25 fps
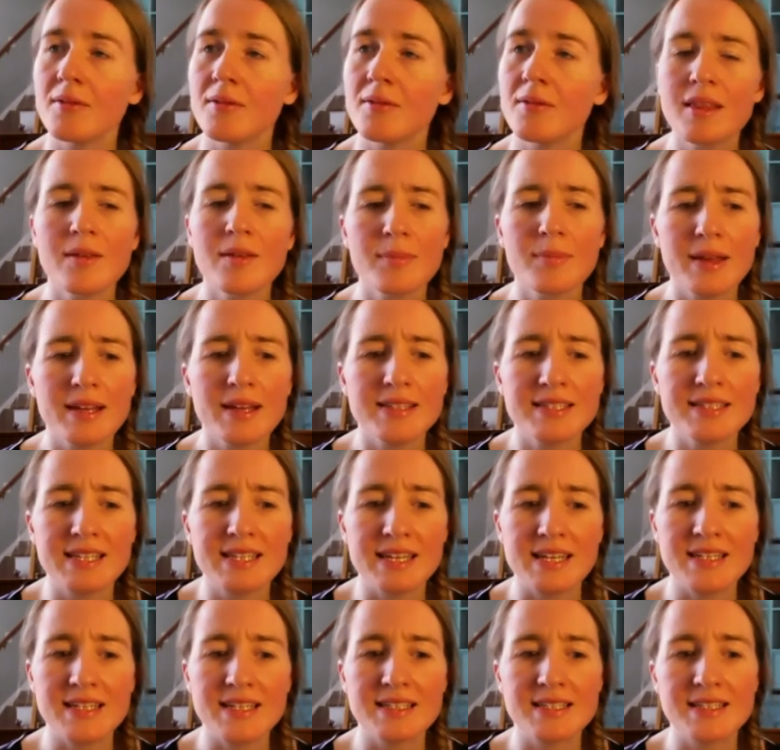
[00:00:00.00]
One of the
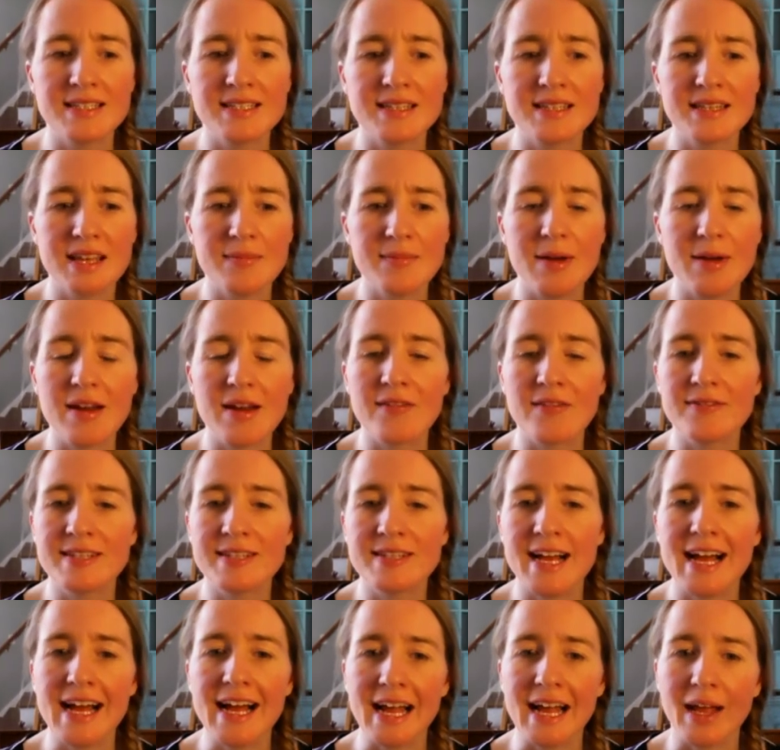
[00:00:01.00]
biggest thing is the amount of
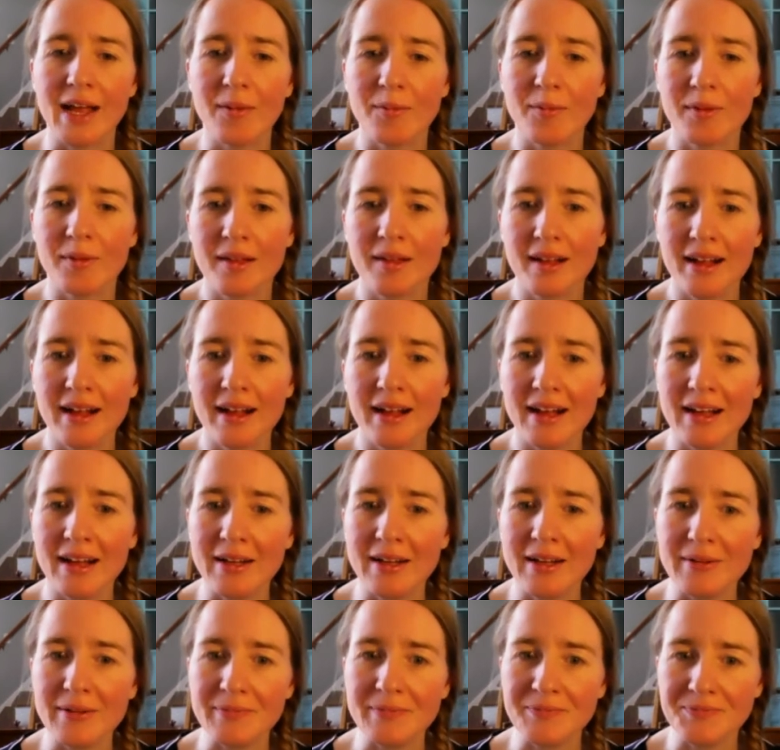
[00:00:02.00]
time.
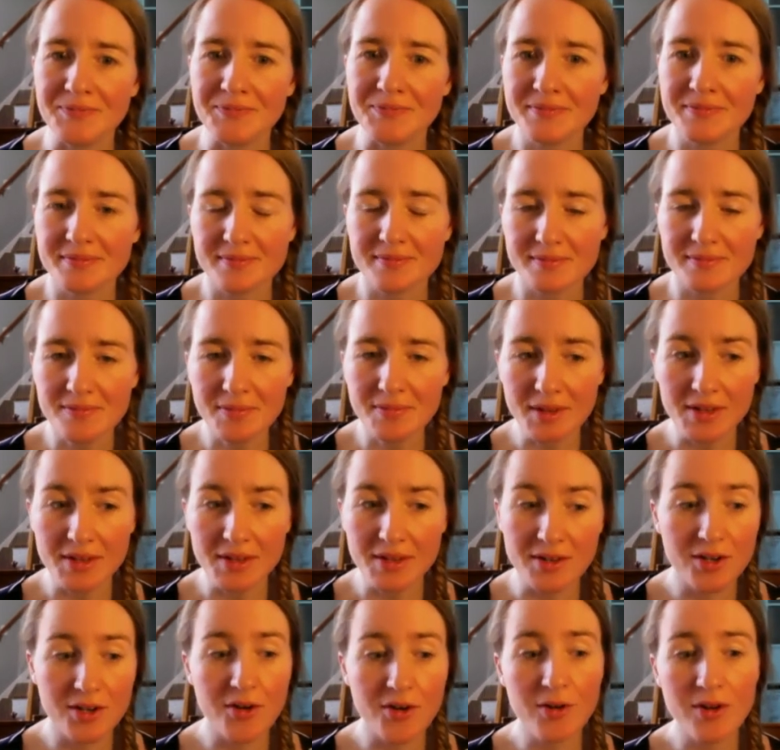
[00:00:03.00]

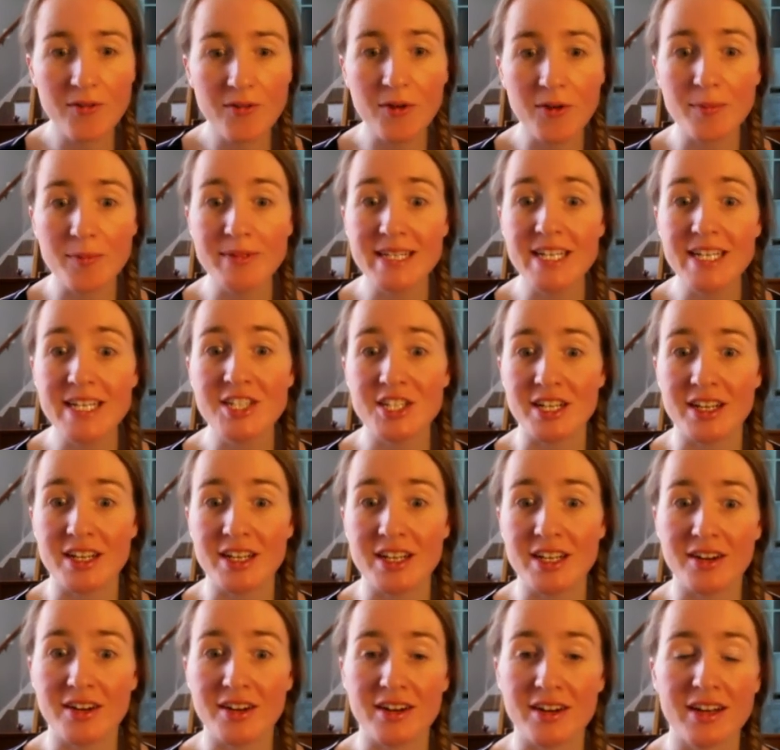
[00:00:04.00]
Going from teaching,
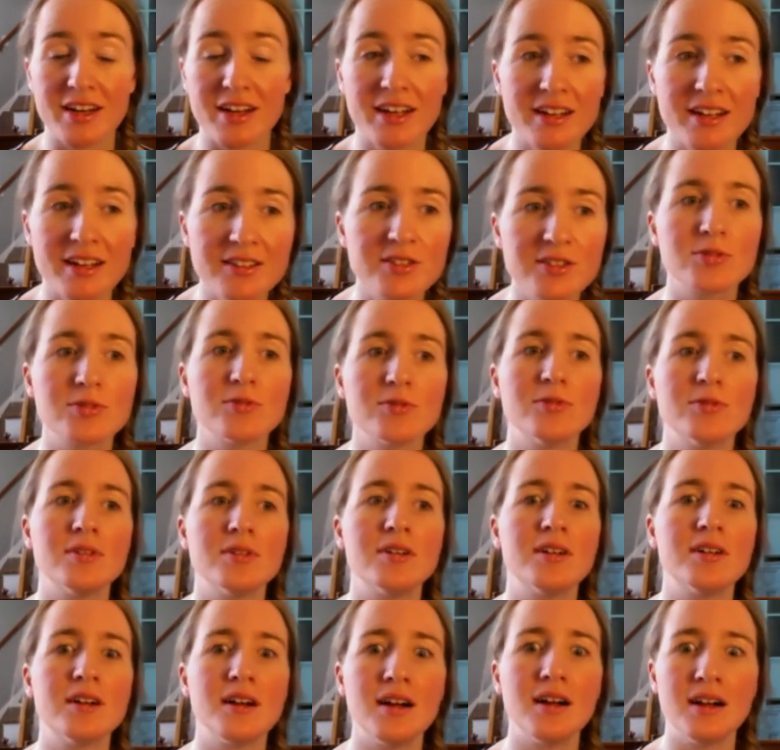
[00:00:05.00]
you're in
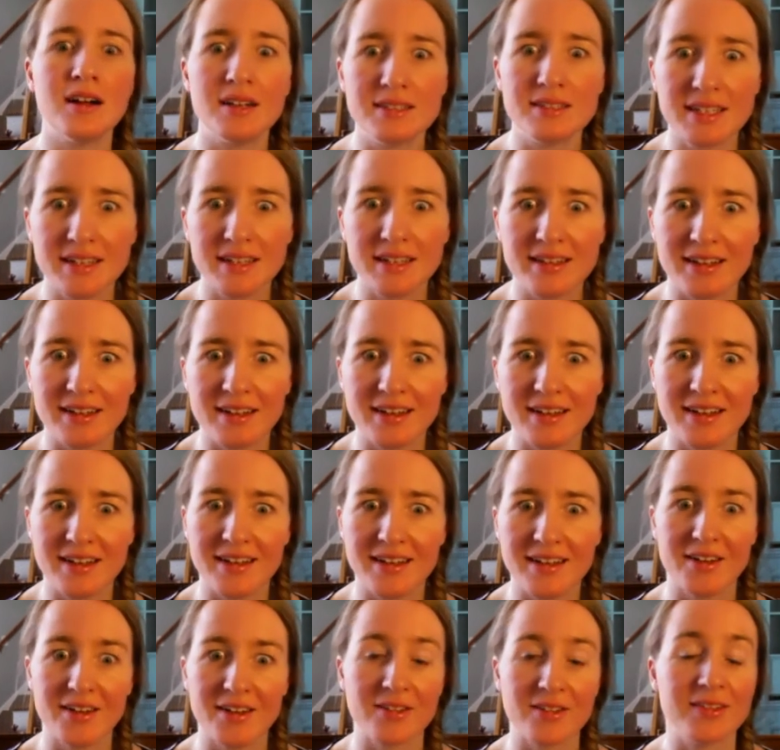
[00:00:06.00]
school all day
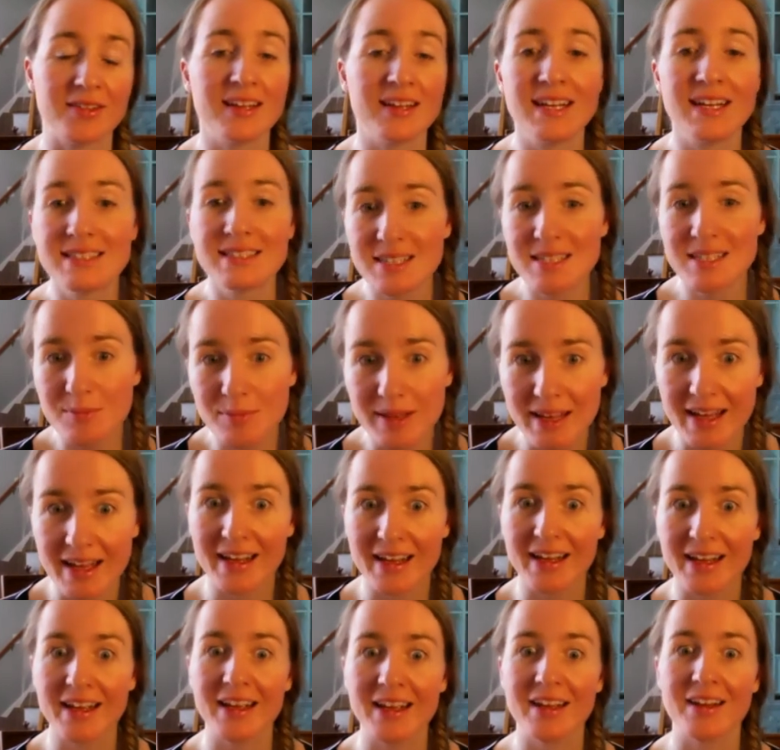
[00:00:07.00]
long, you're lesson
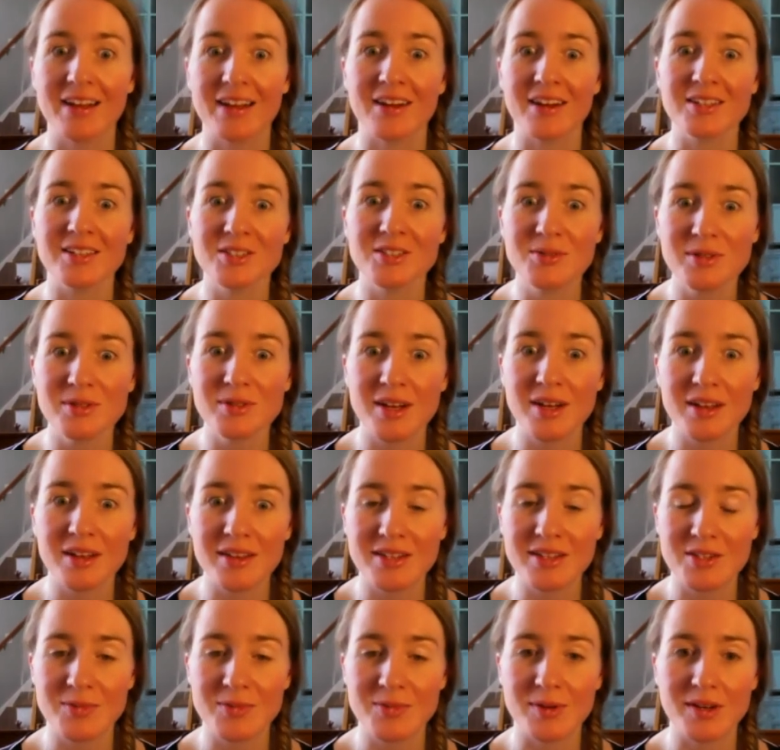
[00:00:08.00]
planning, you're doing all
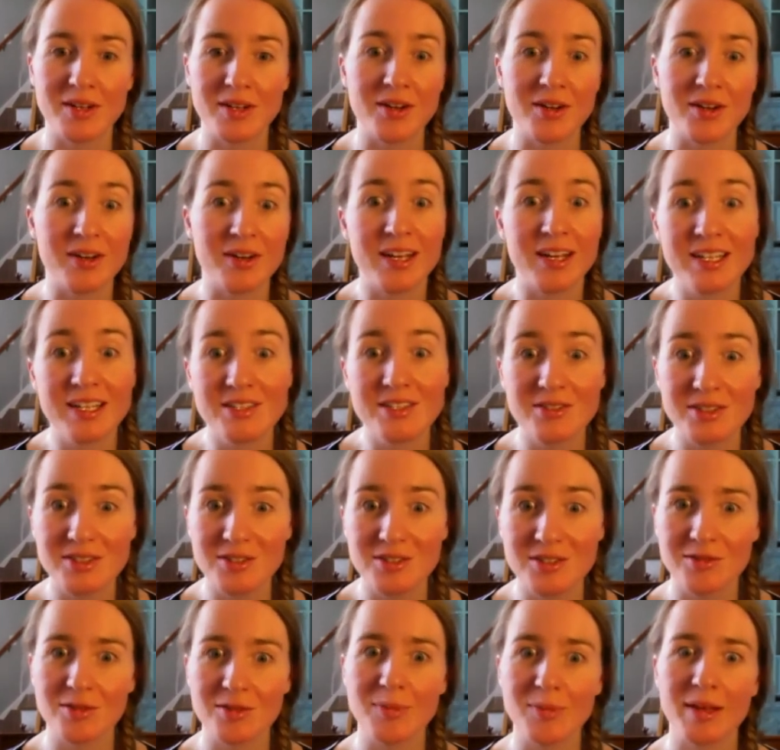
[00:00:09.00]
this work, your kids are in
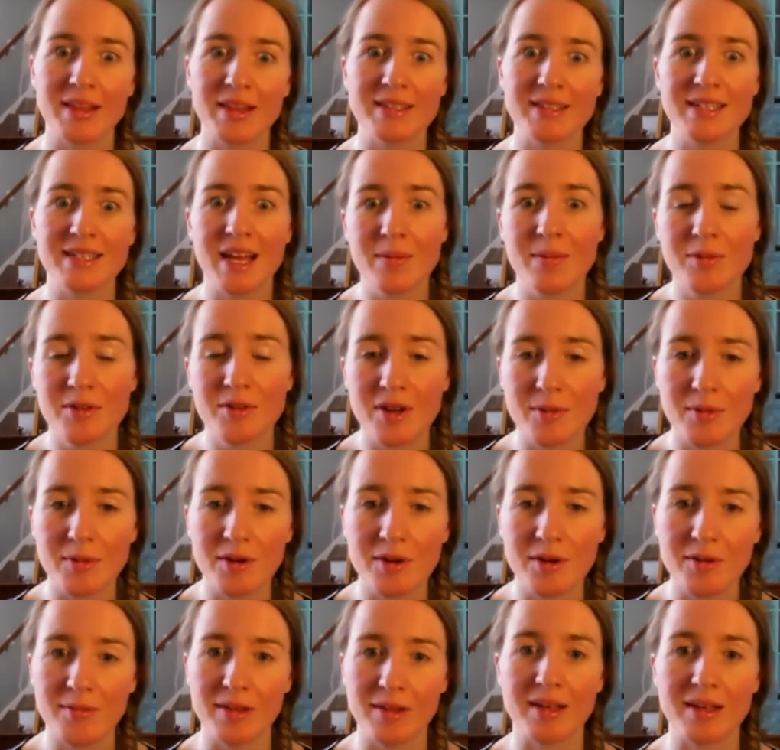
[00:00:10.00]
school. By the time you come
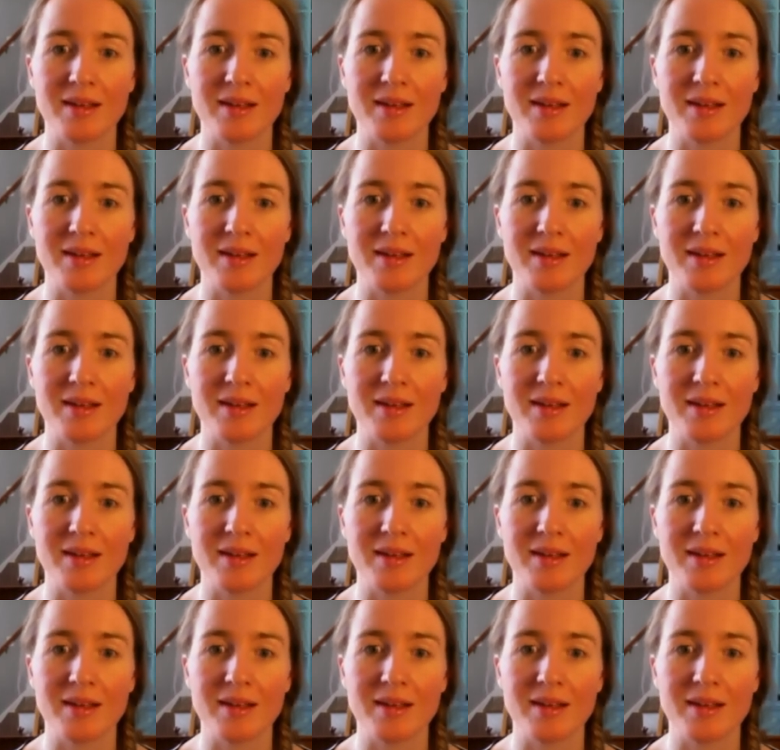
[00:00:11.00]
home,